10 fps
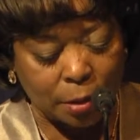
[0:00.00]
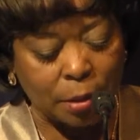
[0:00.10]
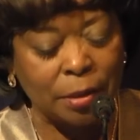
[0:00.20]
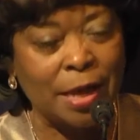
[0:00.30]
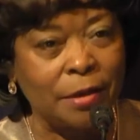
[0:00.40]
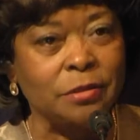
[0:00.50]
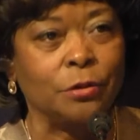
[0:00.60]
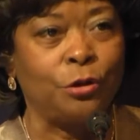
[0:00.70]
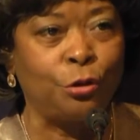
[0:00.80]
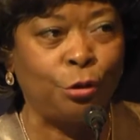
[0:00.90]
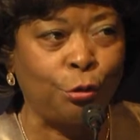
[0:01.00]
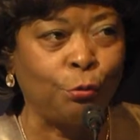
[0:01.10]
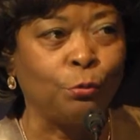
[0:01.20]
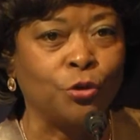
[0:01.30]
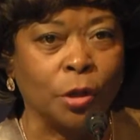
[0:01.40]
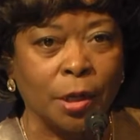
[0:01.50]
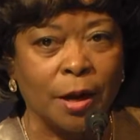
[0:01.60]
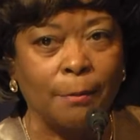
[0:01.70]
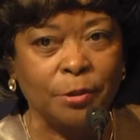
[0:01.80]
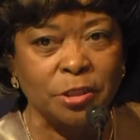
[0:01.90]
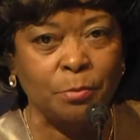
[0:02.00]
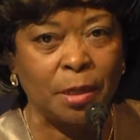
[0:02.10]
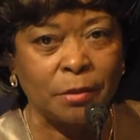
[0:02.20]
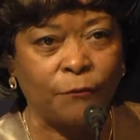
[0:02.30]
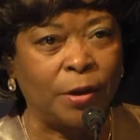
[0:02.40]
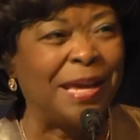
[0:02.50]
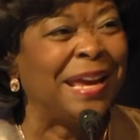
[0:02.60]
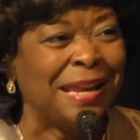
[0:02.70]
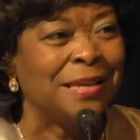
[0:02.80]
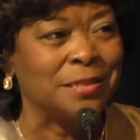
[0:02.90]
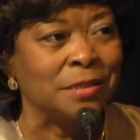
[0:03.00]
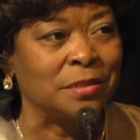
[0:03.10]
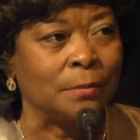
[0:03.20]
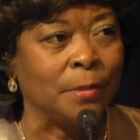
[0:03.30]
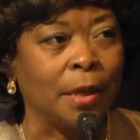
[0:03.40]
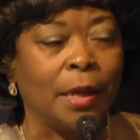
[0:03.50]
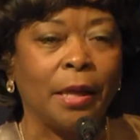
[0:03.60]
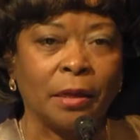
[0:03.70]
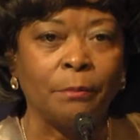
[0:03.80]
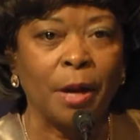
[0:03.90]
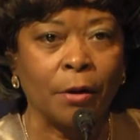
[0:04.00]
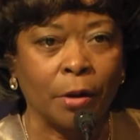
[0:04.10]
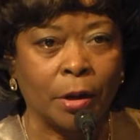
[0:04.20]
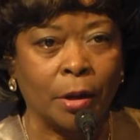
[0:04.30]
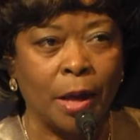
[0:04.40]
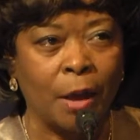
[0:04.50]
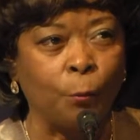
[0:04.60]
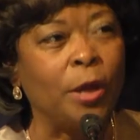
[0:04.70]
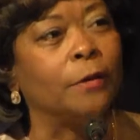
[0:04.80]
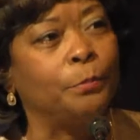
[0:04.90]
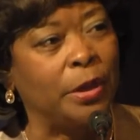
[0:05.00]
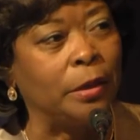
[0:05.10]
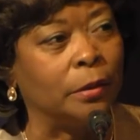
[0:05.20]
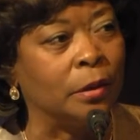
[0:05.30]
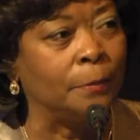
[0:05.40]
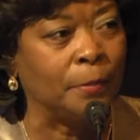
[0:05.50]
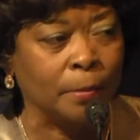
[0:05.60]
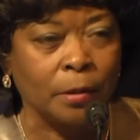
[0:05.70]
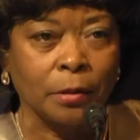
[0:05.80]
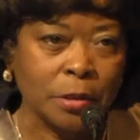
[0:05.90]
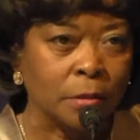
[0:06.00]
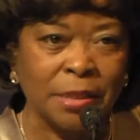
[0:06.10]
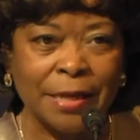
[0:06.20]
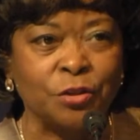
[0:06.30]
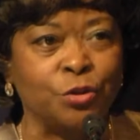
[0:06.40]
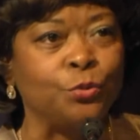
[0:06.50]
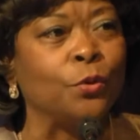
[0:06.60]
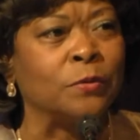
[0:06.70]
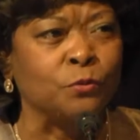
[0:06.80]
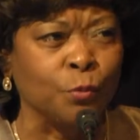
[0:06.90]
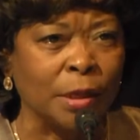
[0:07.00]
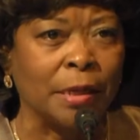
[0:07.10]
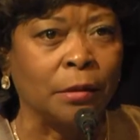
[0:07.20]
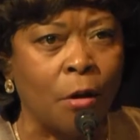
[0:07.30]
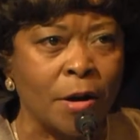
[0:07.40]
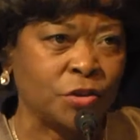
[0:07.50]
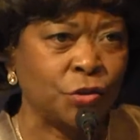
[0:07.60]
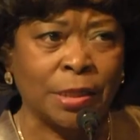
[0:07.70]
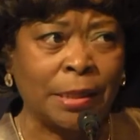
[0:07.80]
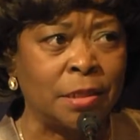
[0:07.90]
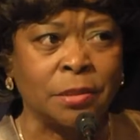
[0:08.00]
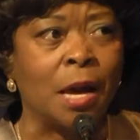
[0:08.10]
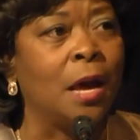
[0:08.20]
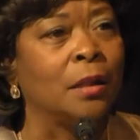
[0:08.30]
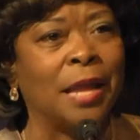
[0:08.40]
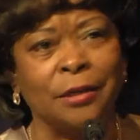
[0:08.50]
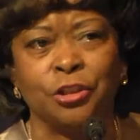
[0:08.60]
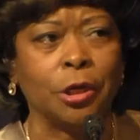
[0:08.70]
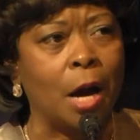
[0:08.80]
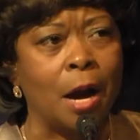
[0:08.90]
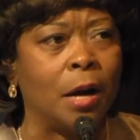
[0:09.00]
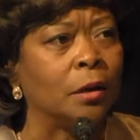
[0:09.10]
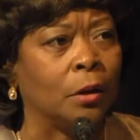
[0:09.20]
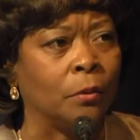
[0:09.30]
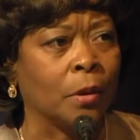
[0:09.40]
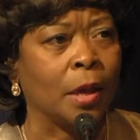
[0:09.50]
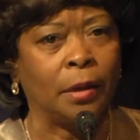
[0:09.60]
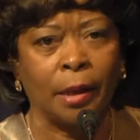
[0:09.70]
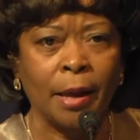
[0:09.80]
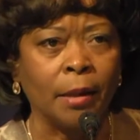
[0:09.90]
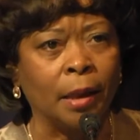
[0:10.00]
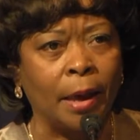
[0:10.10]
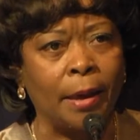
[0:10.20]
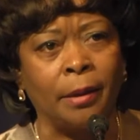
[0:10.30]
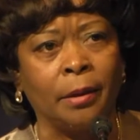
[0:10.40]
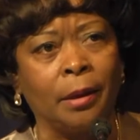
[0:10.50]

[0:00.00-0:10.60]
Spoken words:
That is a huge accomplishment for any system in America, and we compete up next to those really large cities like Chicago and LA